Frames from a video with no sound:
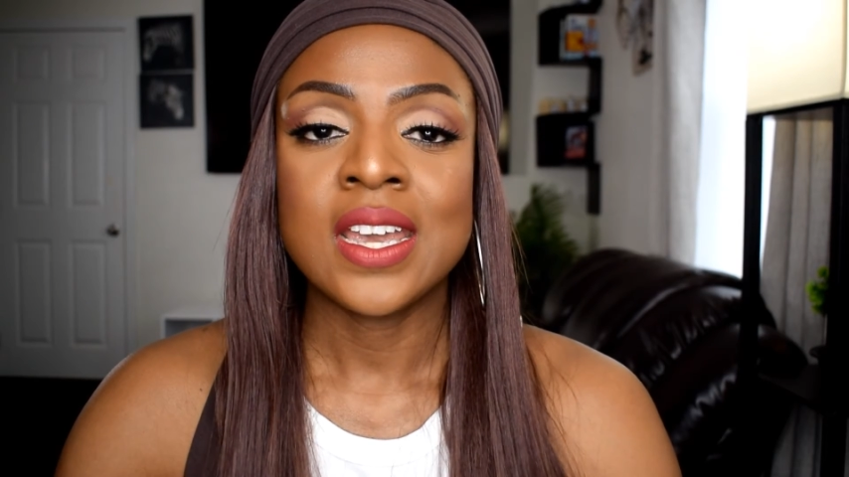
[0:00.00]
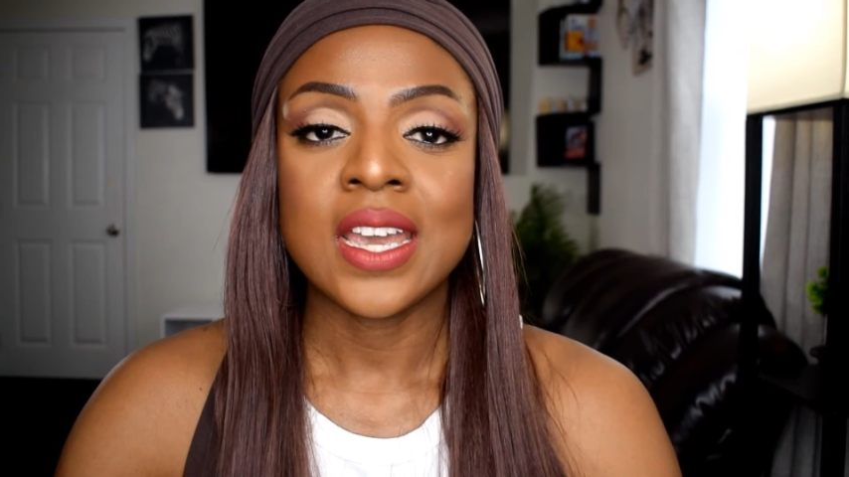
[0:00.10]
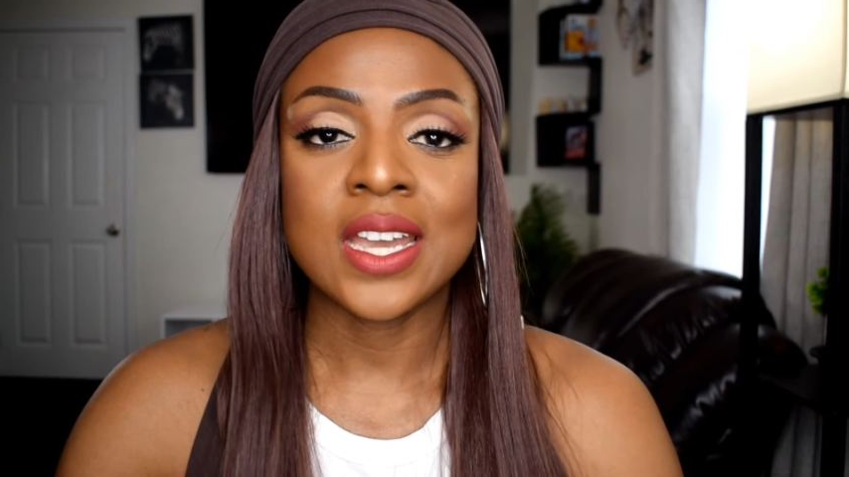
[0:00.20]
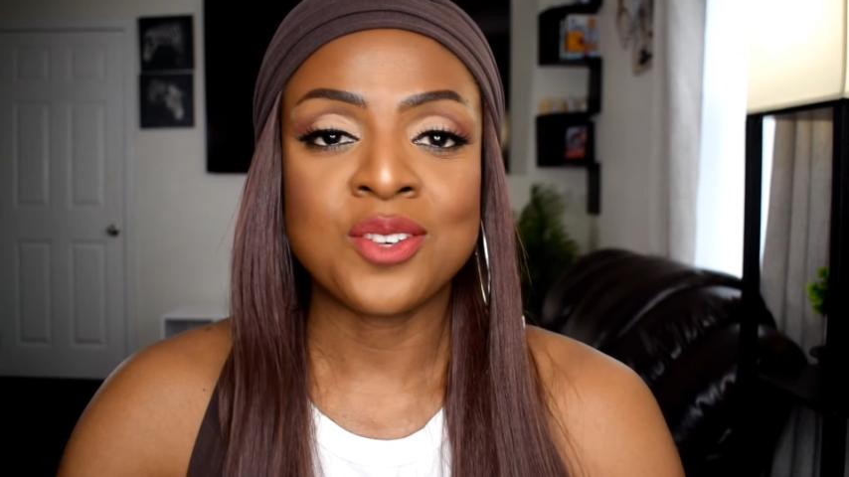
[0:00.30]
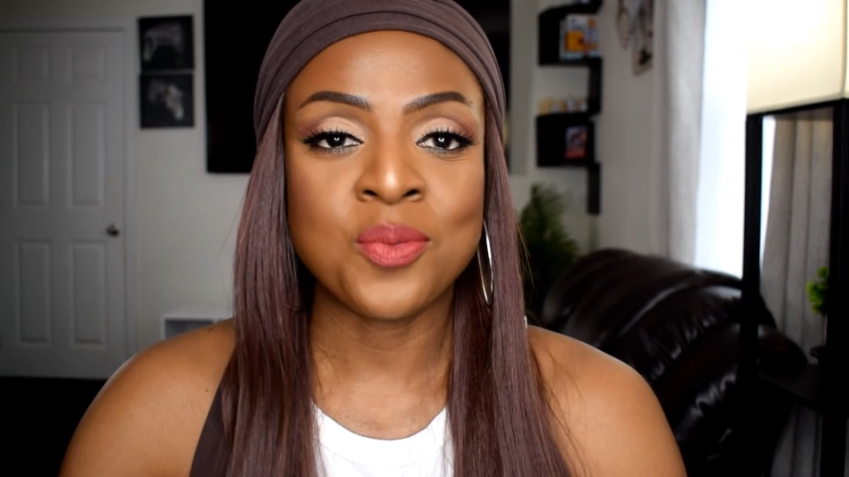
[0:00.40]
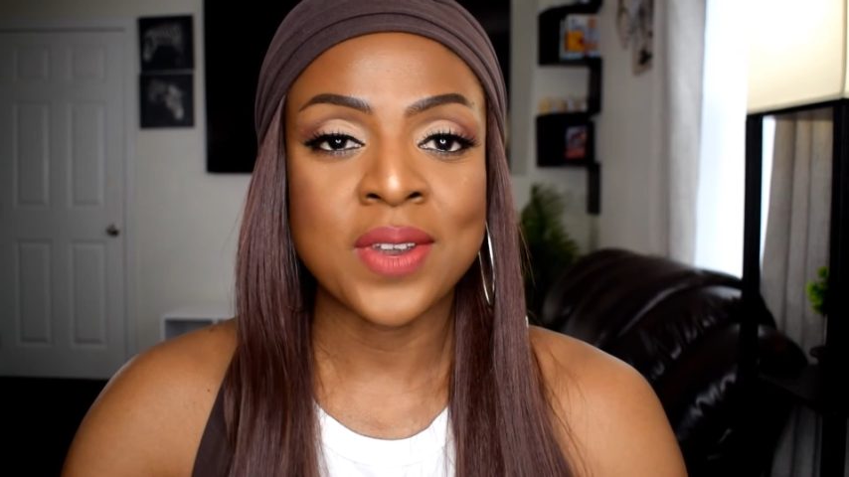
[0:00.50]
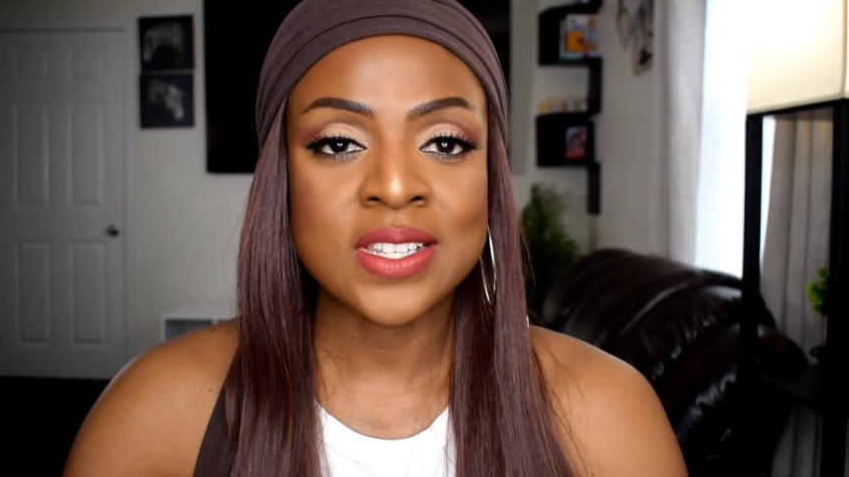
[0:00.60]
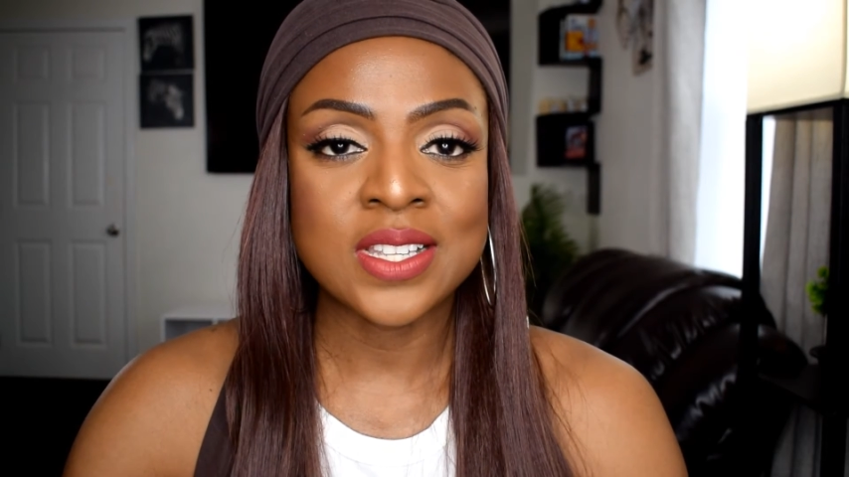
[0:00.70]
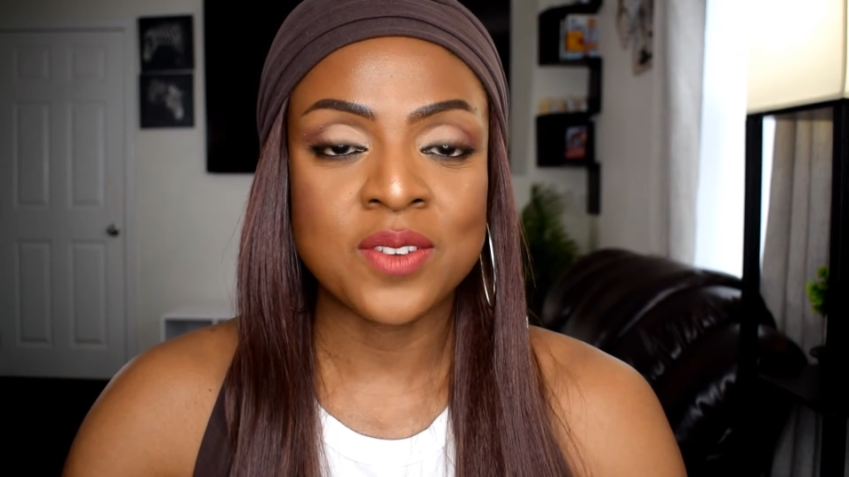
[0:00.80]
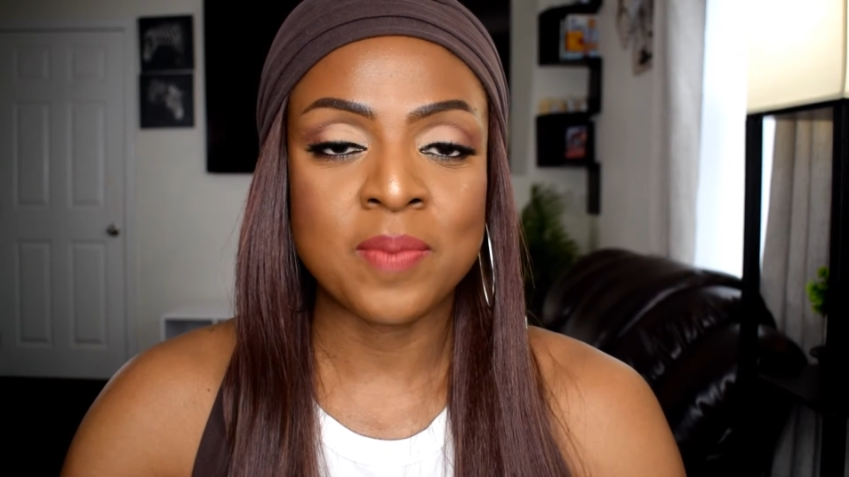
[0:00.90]
and the
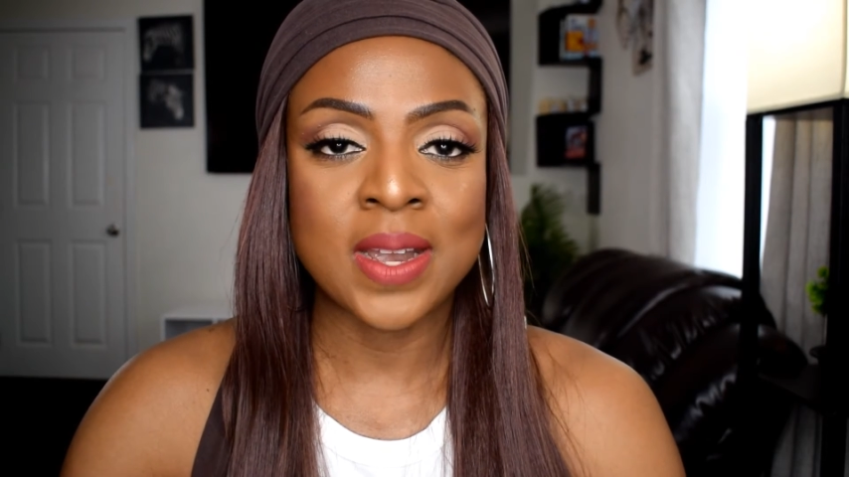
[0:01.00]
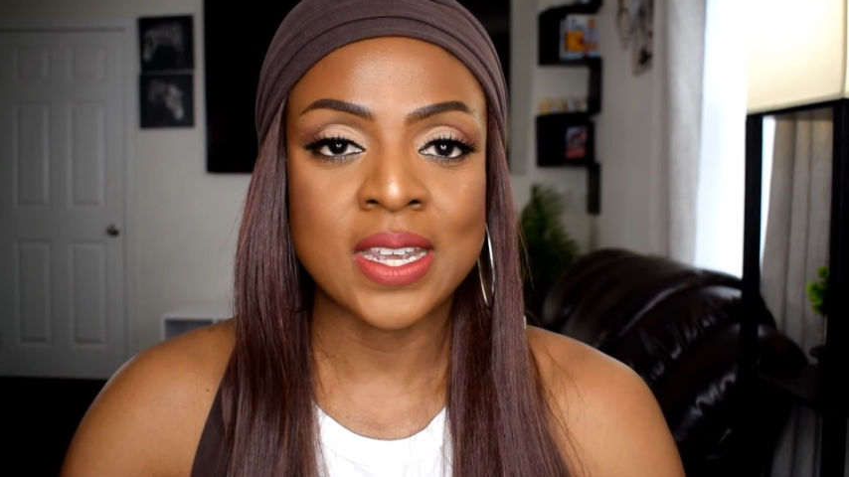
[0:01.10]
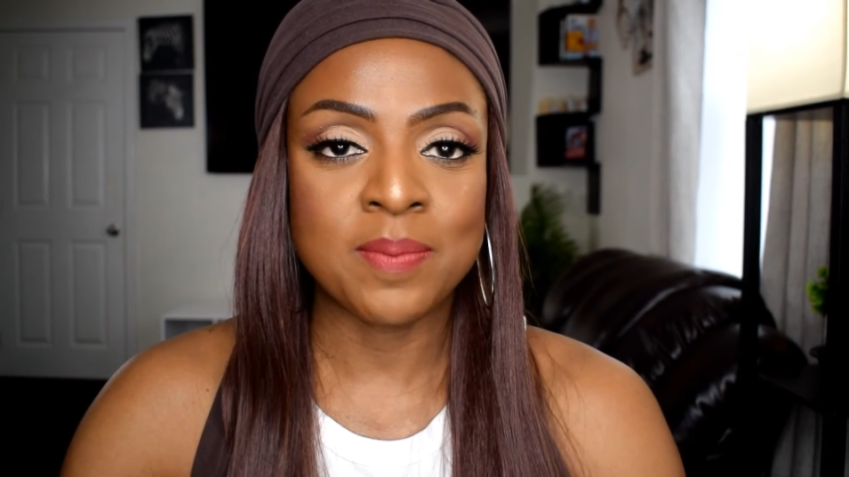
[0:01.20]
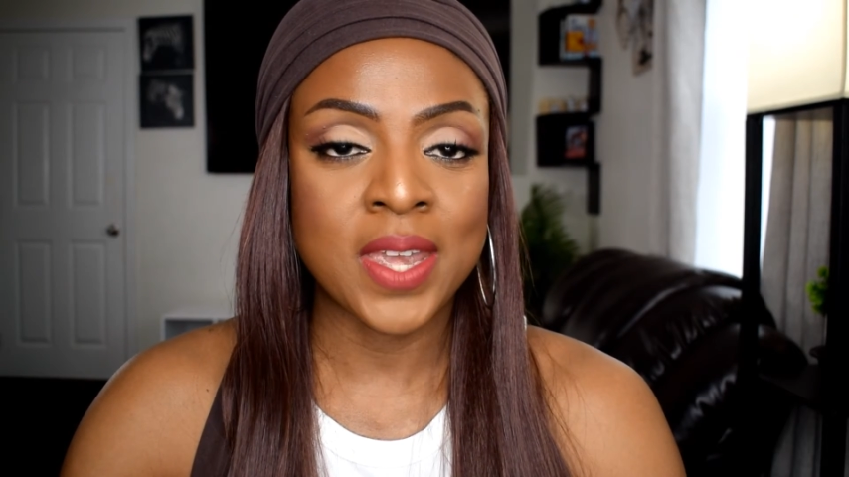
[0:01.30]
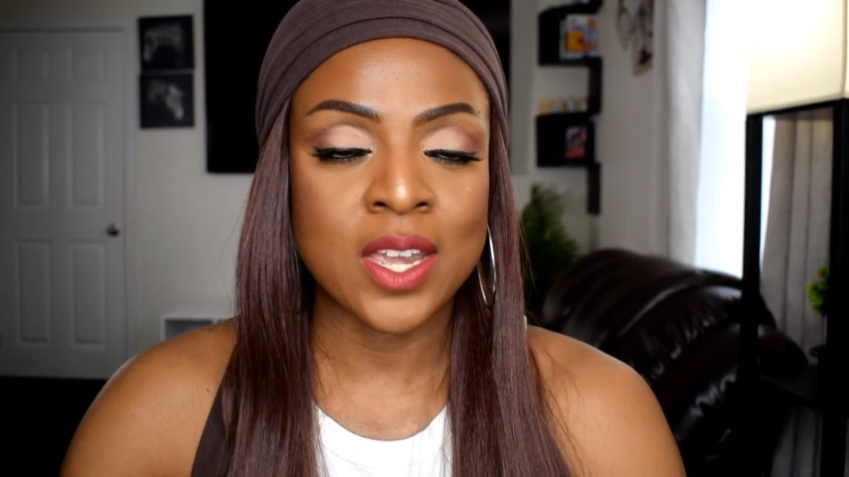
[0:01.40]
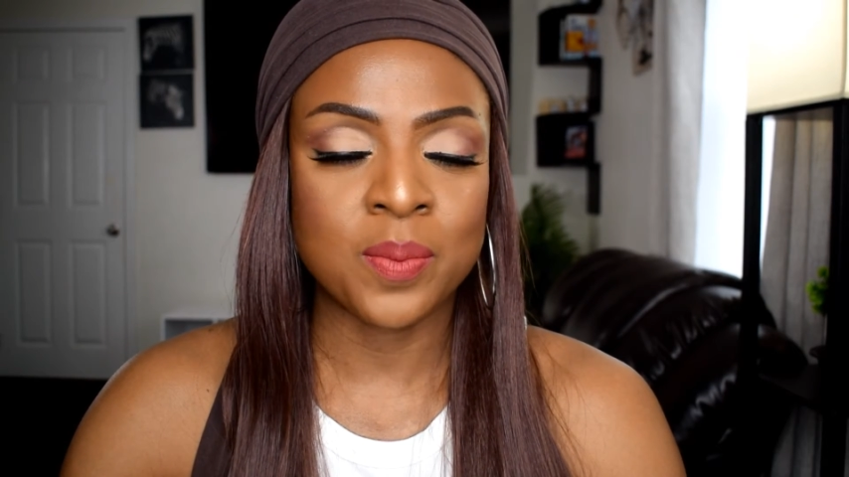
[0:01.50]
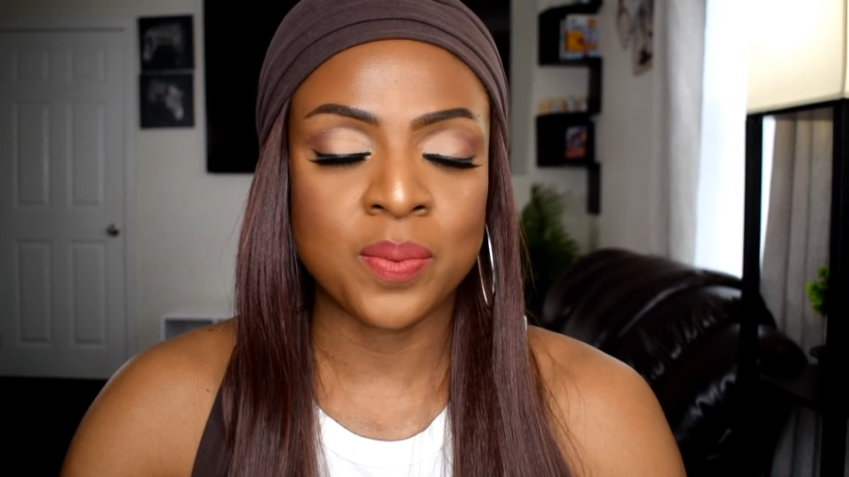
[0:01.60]
rest of my makeup